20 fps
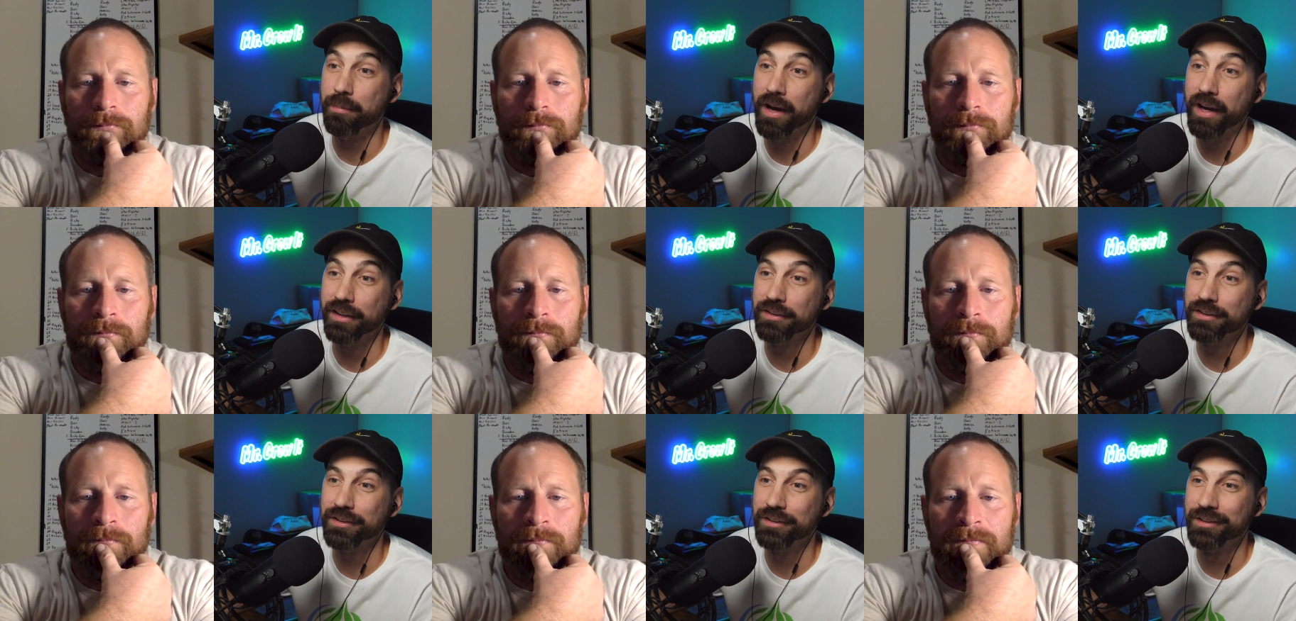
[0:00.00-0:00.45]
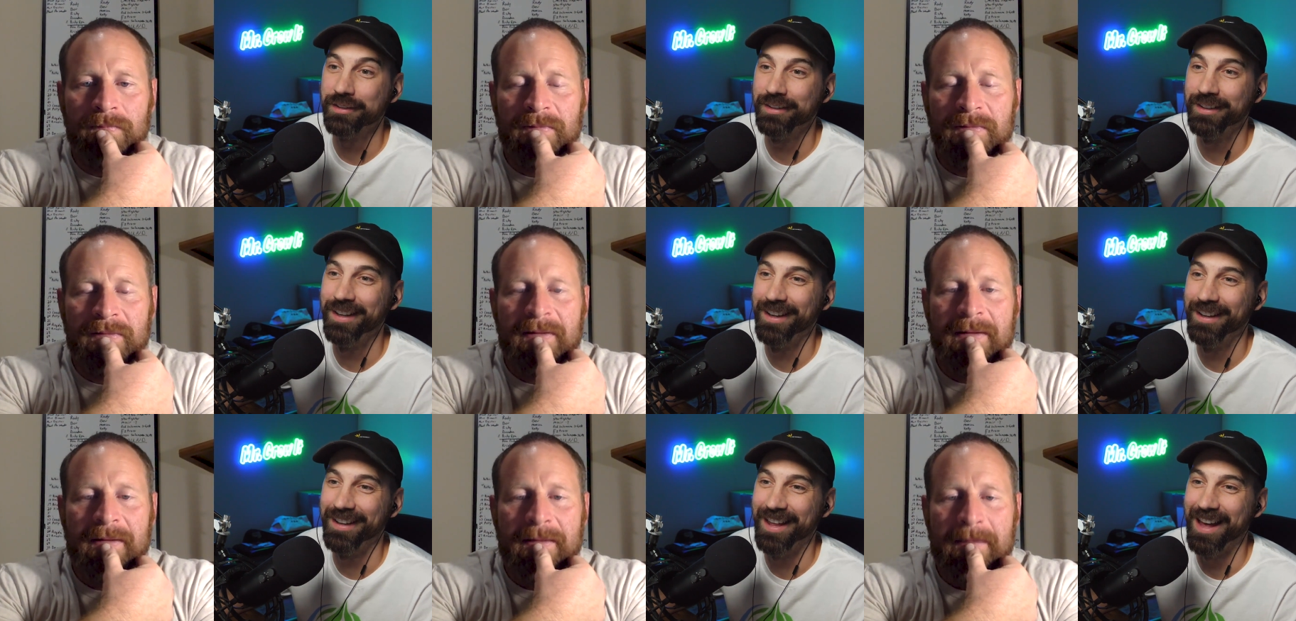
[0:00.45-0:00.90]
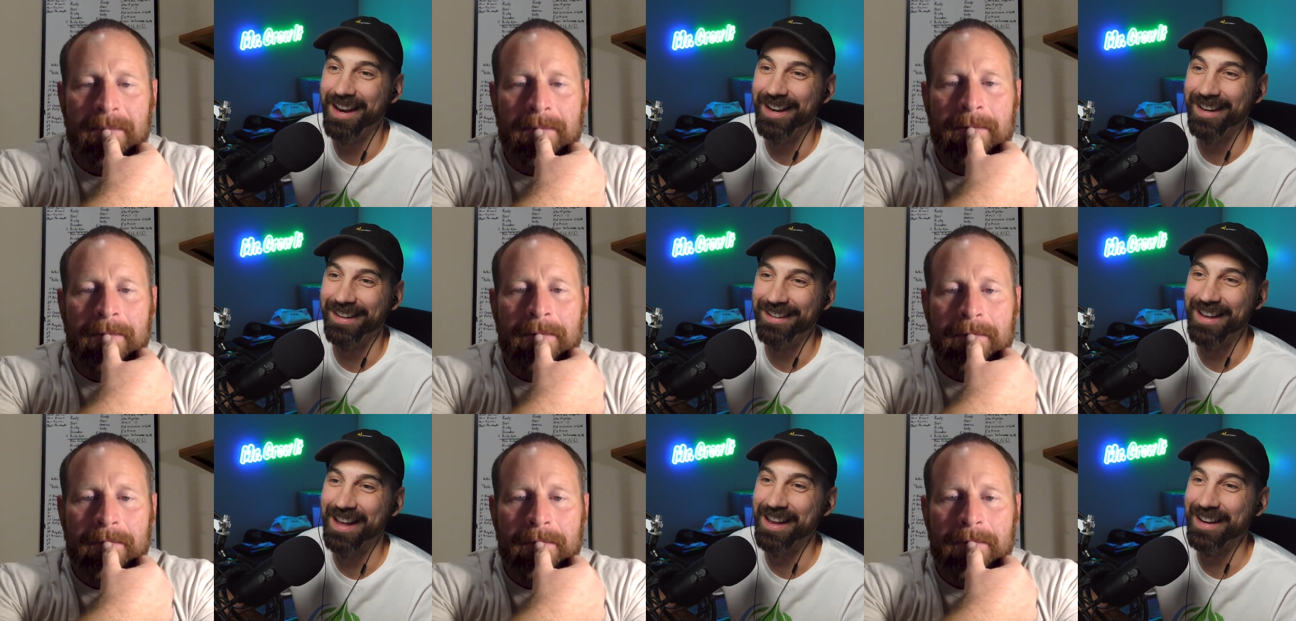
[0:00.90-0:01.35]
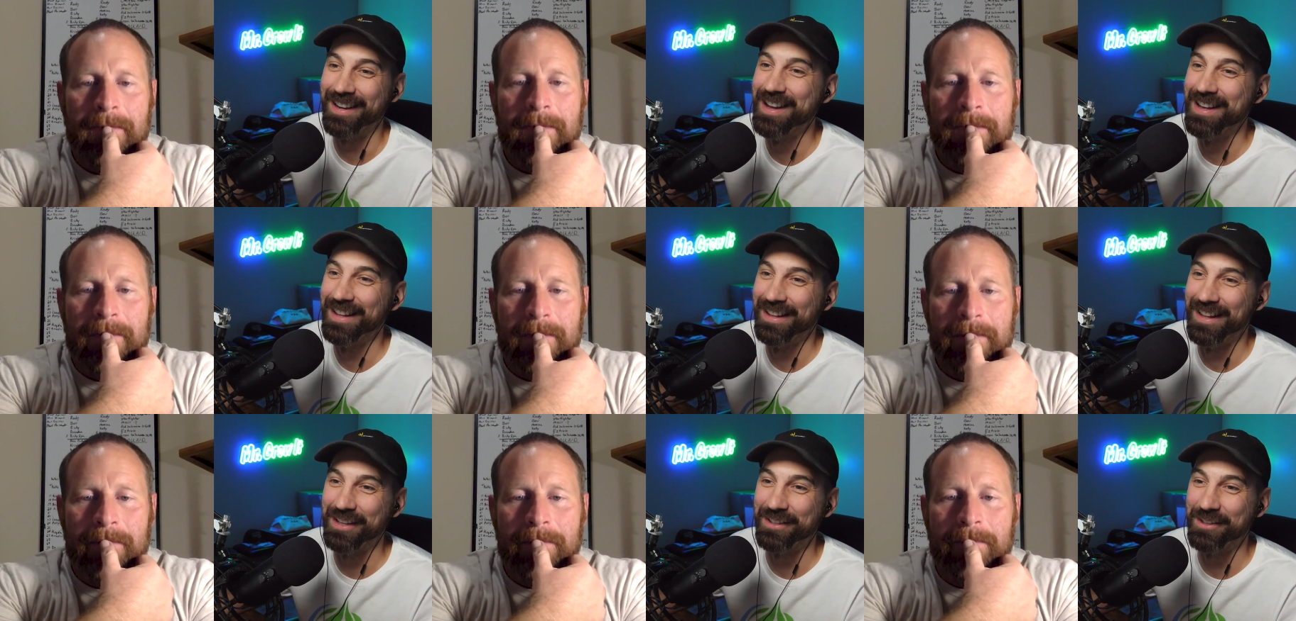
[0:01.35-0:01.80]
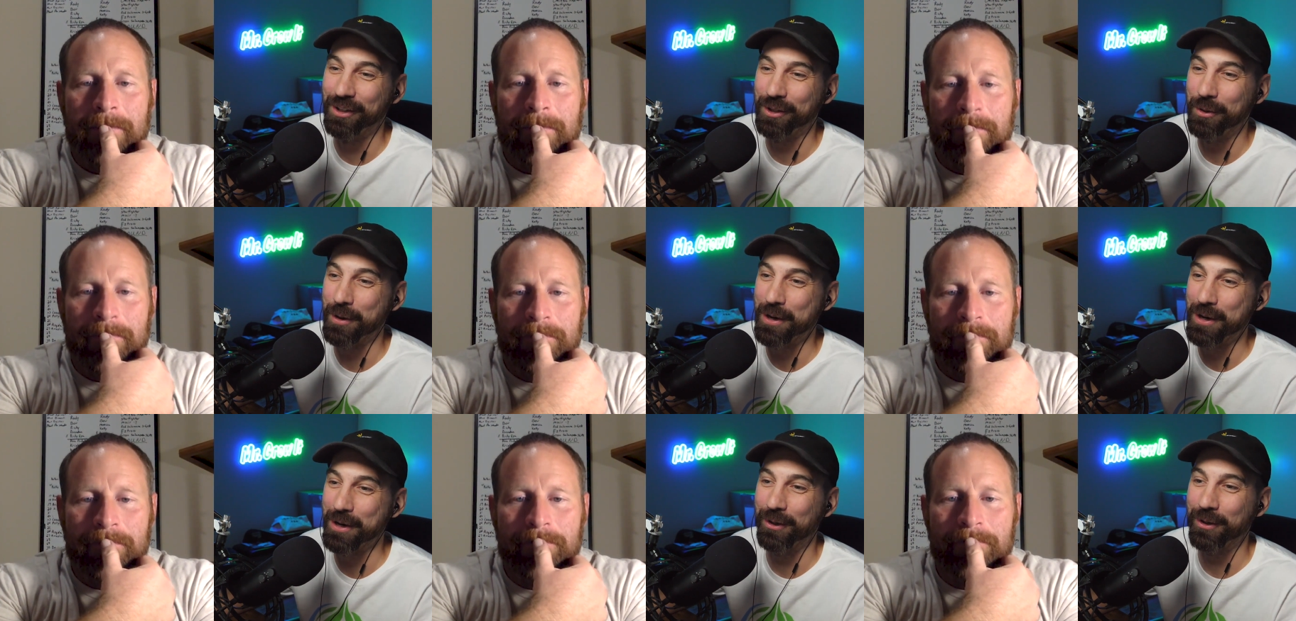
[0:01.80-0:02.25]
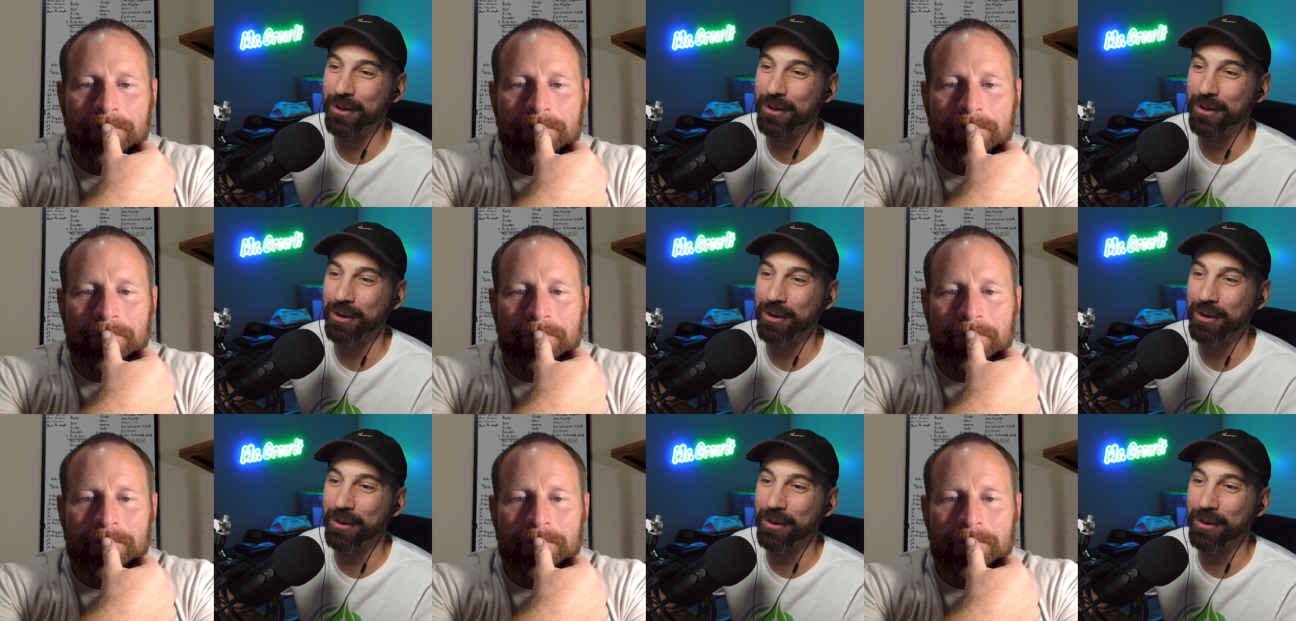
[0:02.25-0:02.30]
Speaker 1: pests that, that, that took away your